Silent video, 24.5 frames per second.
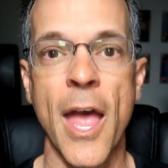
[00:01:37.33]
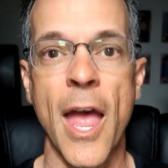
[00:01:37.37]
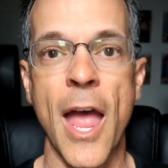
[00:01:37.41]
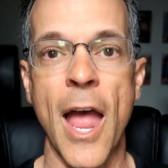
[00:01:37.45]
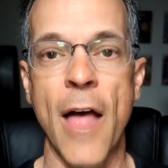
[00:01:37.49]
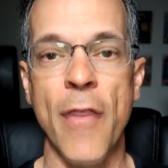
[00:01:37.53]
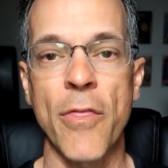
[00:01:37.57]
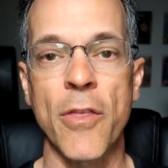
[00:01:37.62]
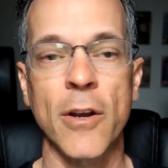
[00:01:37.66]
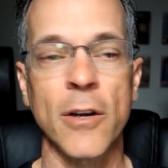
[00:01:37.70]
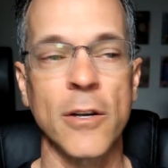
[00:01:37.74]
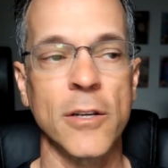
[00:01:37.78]

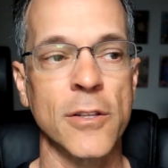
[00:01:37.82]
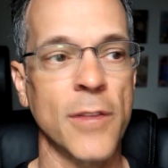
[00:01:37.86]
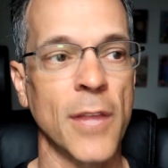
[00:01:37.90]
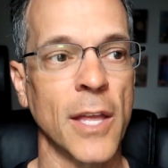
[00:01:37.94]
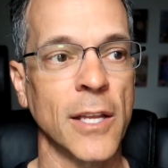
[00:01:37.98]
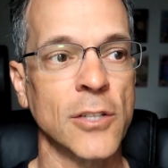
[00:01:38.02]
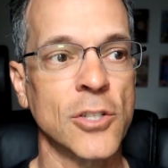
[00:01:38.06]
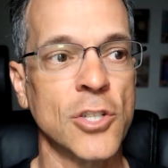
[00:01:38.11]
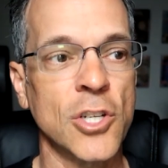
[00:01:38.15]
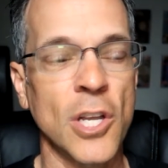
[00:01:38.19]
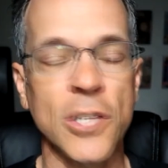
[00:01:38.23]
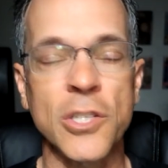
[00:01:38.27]
And they're,
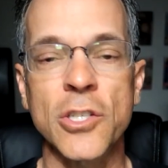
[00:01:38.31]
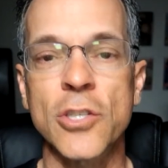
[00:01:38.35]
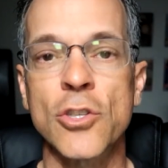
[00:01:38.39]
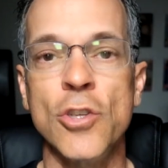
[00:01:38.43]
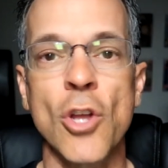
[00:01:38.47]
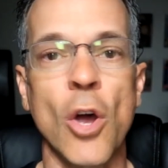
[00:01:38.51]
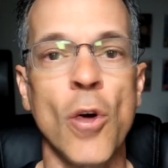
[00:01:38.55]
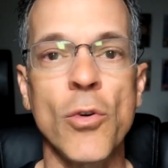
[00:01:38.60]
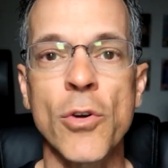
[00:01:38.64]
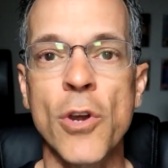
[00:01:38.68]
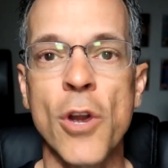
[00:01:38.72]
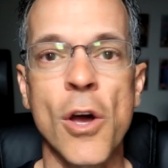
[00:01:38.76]
they just
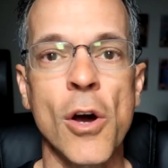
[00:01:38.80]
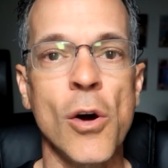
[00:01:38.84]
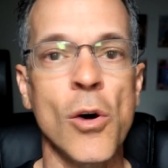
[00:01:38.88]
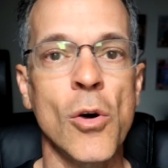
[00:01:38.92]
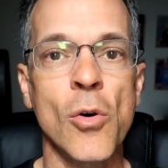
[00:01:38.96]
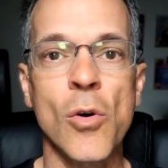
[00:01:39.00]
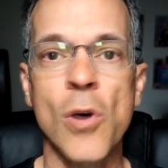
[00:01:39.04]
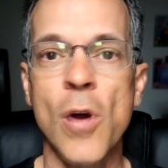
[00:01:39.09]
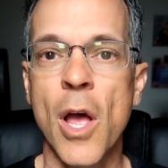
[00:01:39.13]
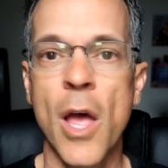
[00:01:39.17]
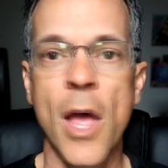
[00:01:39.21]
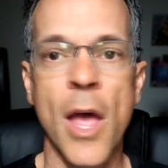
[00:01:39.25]
don't
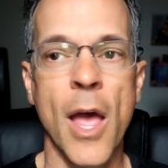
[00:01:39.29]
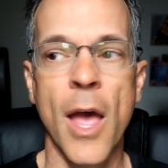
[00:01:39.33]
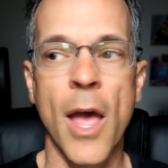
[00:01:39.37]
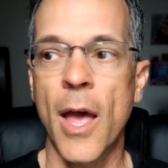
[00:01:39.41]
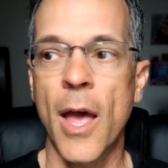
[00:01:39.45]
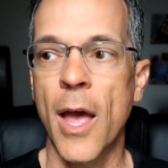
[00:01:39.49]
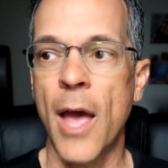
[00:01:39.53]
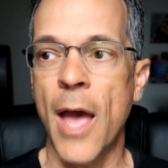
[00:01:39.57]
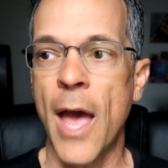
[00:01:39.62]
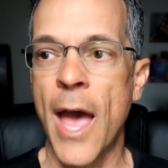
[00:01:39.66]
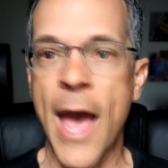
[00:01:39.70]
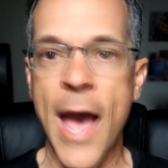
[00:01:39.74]
know
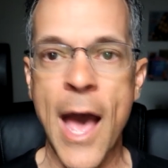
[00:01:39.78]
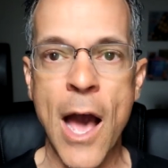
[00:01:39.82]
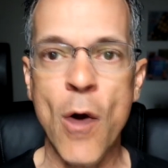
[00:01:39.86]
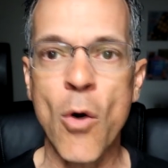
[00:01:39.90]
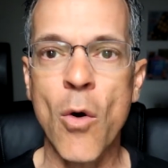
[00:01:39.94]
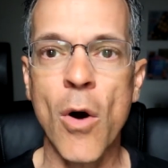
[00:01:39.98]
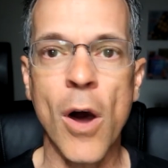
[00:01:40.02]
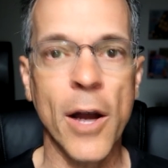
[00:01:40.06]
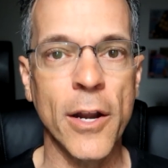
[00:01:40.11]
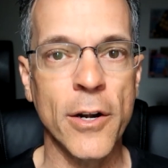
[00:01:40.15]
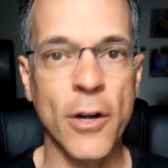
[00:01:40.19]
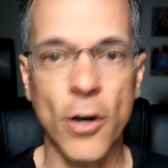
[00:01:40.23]

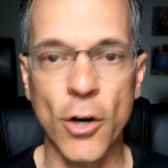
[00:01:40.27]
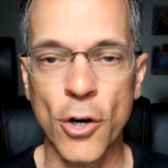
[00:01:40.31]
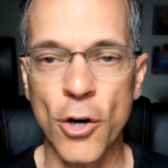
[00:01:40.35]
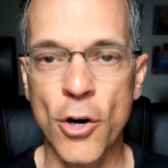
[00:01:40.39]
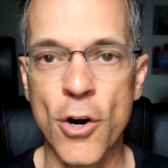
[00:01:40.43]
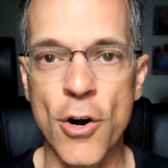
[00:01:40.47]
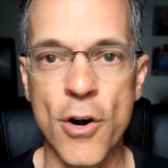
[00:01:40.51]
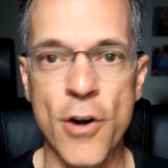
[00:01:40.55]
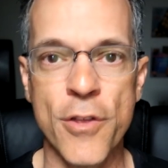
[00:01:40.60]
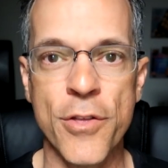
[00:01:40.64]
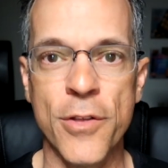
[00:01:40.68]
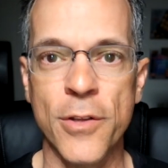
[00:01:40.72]
how on
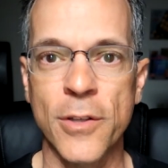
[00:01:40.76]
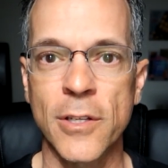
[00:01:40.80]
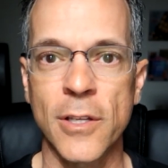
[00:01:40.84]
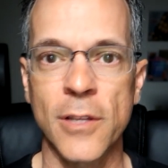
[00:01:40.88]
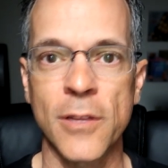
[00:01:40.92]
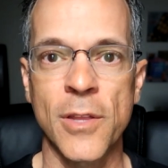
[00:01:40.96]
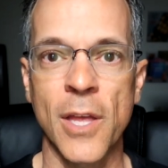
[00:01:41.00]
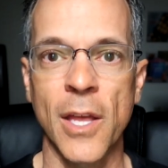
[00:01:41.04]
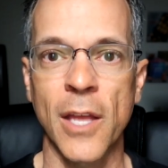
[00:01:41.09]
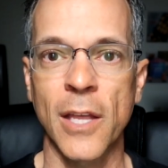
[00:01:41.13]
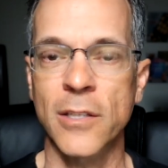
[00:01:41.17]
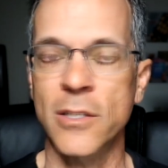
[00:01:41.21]
earth
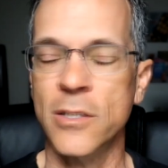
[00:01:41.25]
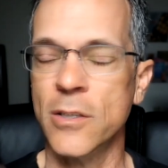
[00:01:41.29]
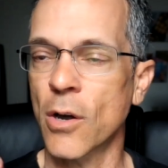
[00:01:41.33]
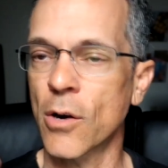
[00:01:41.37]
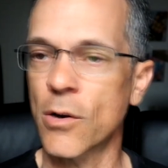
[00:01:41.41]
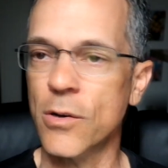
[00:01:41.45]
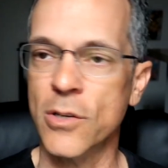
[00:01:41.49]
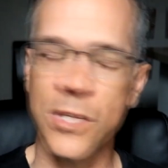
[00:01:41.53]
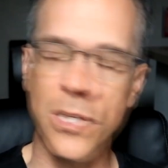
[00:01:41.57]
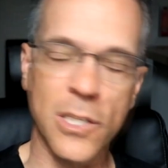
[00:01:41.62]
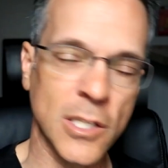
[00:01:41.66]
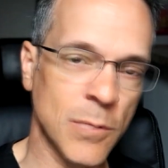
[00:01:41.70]
did they
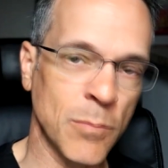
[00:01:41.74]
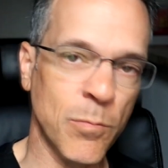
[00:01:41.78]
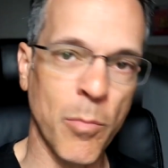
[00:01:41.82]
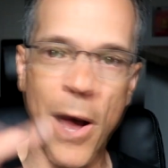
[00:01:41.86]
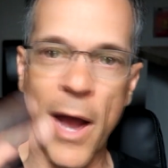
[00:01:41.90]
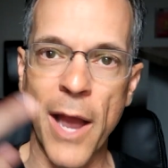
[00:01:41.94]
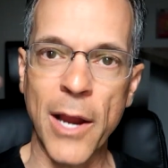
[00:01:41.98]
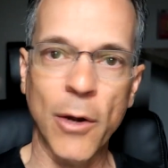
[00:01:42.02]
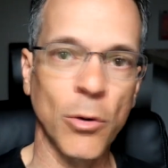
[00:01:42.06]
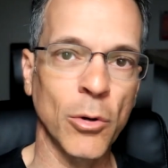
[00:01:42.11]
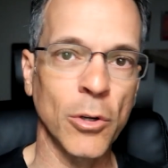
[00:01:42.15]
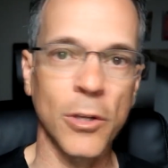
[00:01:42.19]
start
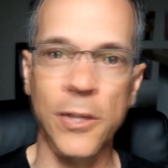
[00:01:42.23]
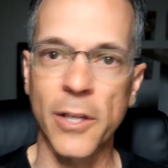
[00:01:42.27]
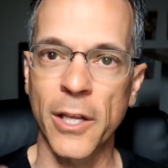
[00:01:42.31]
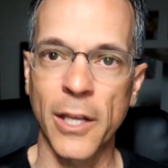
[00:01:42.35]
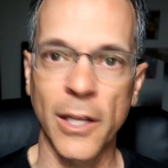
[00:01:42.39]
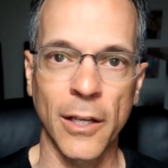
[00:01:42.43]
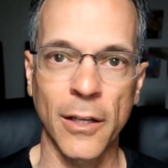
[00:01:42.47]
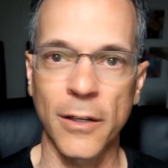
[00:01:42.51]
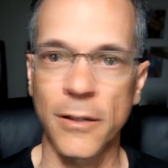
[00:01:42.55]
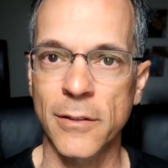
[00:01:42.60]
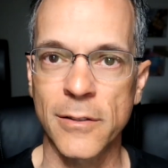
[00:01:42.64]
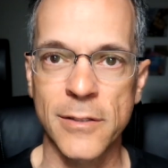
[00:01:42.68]

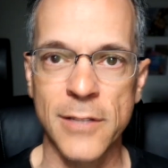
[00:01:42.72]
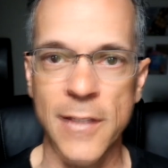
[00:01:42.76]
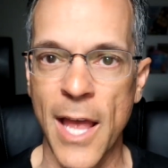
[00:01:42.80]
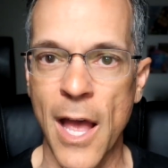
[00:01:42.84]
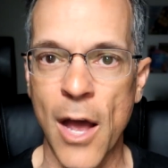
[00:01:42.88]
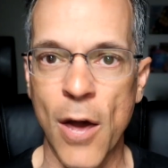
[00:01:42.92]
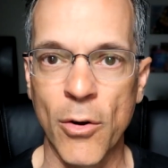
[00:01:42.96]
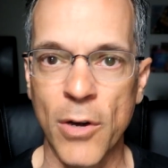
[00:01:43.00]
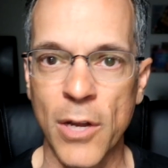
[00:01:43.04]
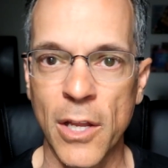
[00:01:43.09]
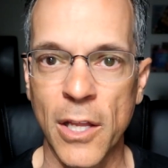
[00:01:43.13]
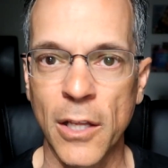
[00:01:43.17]
spiraling
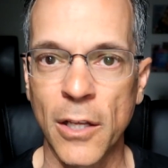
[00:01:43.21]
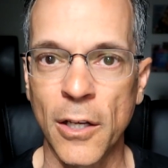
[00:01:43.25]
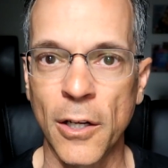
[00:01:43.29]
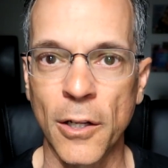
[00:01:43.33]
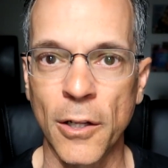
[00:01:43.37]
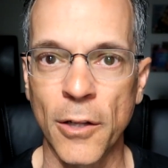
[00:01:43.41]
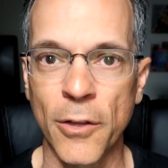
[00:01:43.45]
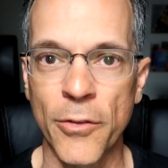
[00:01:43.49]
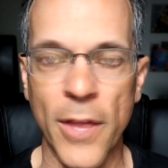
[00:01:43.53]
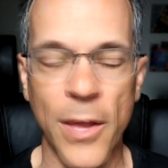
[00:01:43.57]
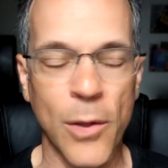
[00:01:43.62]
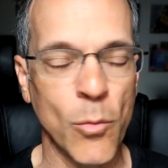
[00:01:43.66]

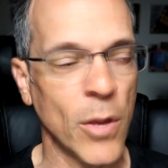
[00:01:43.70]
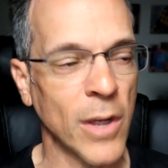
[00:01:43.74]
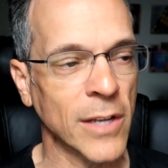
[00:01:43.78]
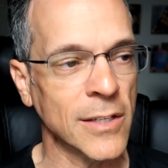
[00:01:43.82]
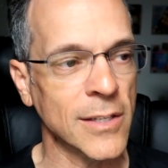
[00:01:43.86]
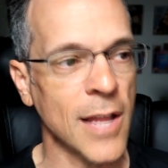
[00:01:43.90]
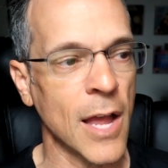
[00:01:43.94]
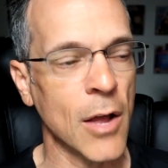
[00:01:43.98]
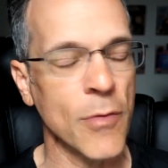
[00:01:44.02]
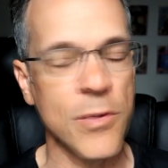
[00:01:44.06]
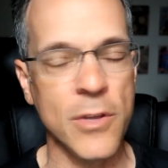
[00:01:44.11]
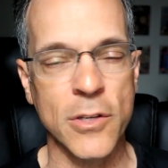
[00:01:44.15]
downhill. They went
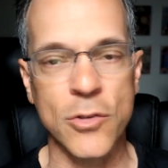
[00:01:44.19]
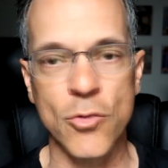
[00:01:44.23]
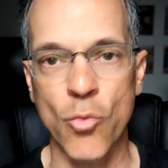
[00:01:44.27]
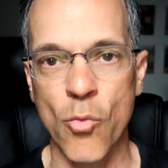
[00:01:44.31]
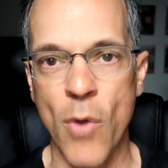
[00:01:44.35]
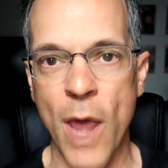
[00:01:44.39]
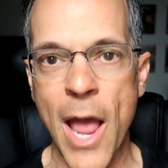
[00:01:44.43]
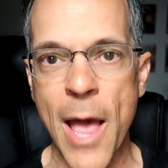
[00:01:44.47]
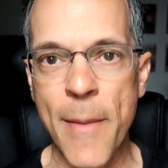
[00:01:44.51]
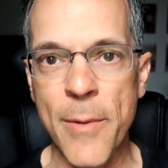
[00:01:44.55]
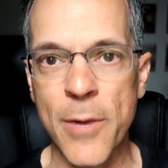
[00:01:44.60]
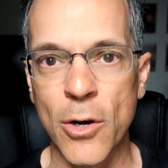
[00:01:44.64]
down this
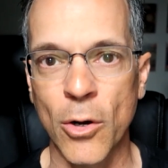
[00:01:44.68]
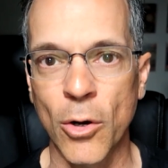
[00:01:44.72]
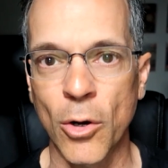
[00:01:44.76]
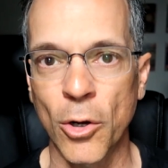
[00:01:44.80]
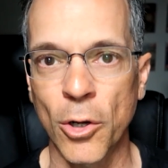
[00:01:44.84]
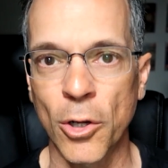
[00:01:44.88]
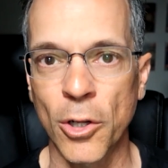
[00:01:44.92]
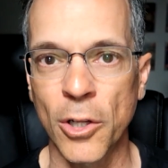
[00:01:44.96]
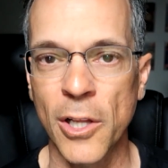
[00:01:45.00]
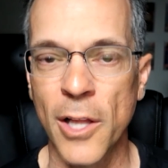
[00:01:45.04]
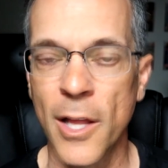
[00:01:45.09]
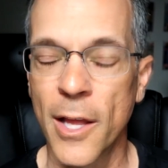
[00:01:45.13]
rabbit
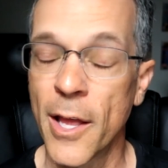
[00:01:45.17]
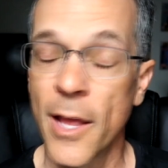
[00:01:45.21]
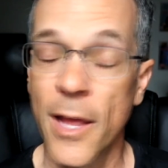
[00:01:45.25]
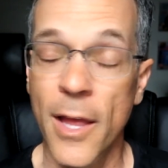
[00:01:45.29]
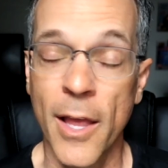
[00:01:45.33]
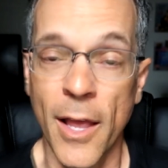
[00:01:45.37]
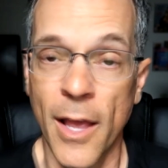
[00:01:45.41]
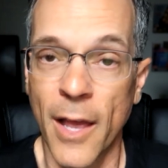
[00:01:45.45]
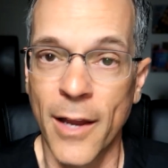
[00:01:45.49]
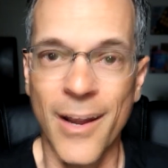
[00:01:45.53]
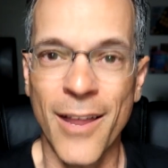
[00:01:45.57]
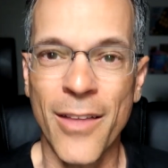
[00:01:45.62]
hole
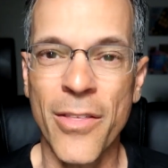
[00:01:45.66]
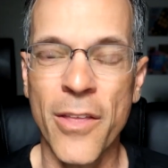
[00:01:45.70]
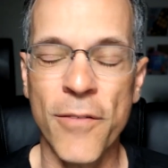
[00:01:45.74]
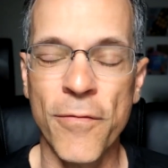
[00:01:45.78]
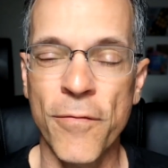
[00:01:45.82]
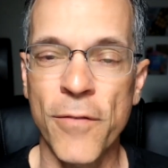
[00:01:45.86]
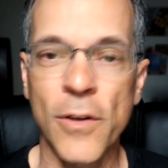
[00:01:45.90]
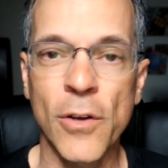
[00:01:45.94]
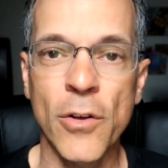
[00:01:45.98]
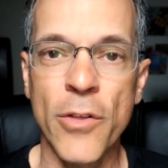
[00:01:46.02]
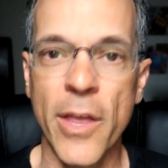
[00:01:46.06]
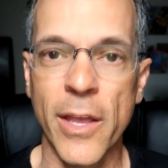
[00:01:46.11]
and now they
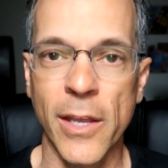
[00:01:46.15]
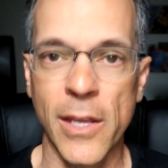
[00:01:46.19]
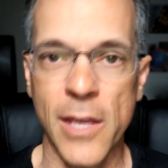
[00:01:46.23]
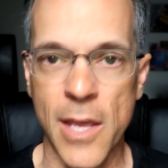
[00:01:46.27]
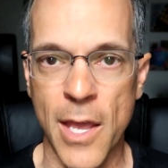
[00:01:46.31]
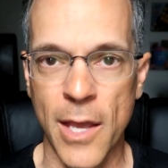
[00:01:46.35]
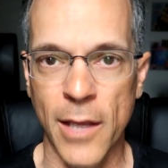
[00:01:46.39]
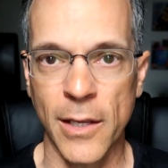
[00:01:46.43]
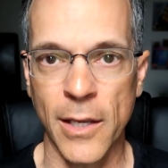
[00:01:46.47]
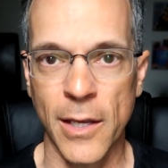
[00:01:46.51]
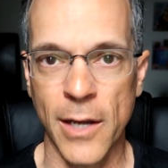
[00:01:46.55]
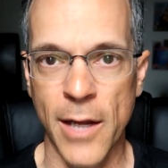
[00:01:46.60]
feel they
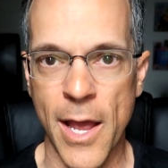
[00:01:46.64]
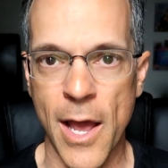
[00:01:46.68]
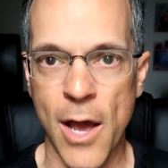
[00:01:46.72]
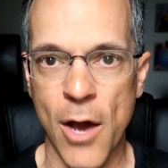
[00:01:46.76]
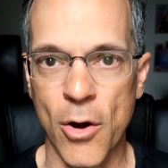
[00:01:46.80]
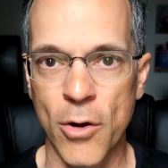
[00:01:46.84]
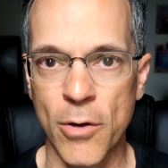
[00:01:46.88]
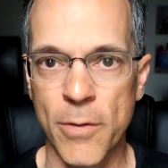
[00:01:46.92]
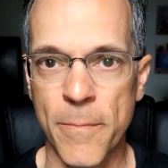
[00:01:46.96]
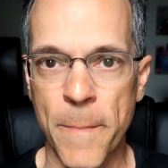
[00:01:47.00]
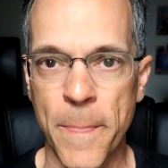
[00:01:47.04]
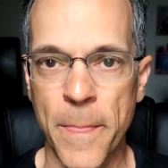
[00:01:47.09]
can't get
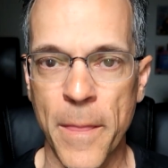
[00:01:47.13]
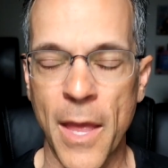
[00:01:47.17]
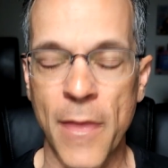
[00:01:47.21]
out.